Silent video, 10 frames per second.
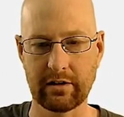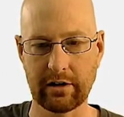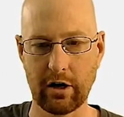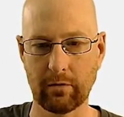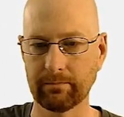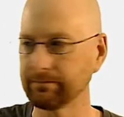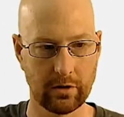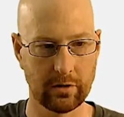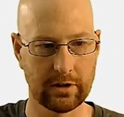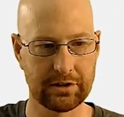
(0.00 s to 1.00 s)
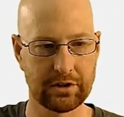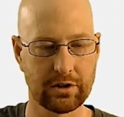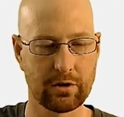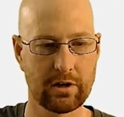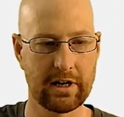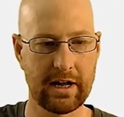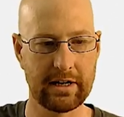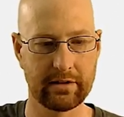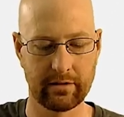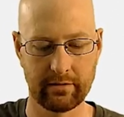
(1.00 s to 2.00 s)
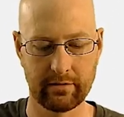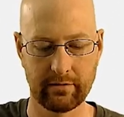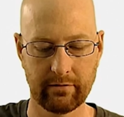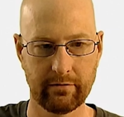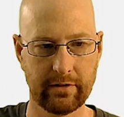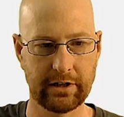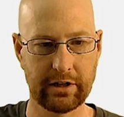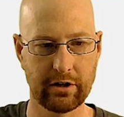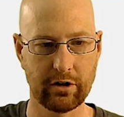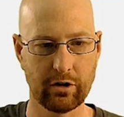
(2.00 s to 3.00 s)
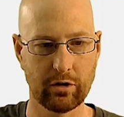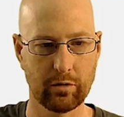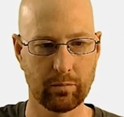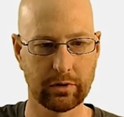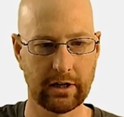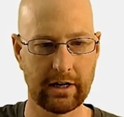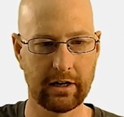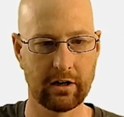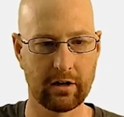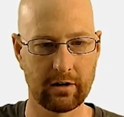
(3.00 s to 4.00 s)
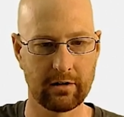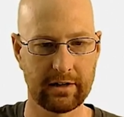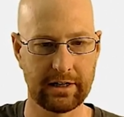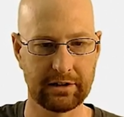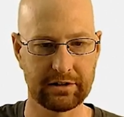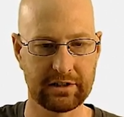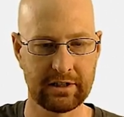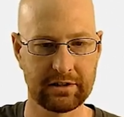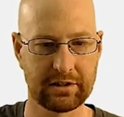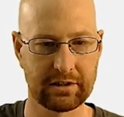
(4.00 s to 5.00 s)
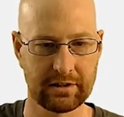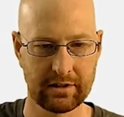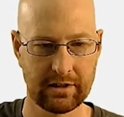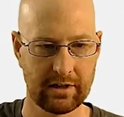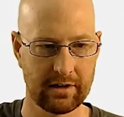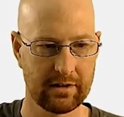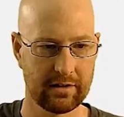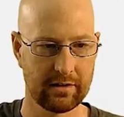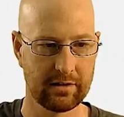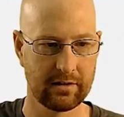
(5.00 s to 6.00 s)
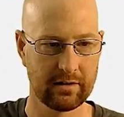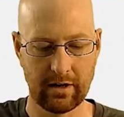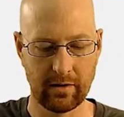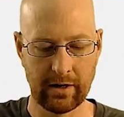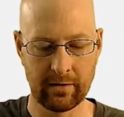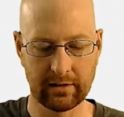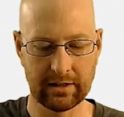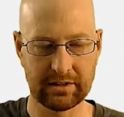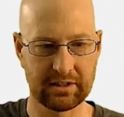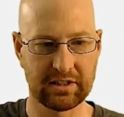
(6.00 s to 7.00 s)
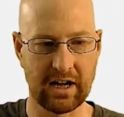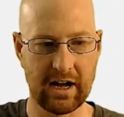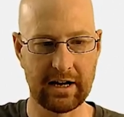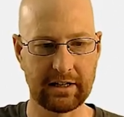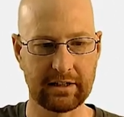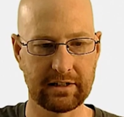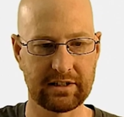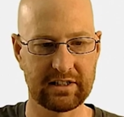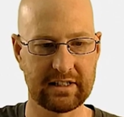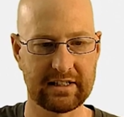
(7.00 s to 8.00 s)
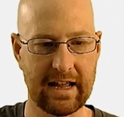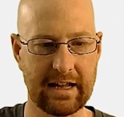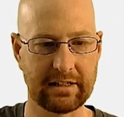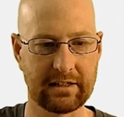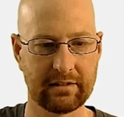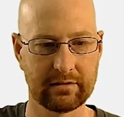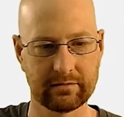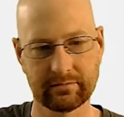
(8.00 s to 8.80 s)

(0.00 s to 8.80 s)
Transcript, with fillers: there you go. So let's create video player instance. Now here, let's assign state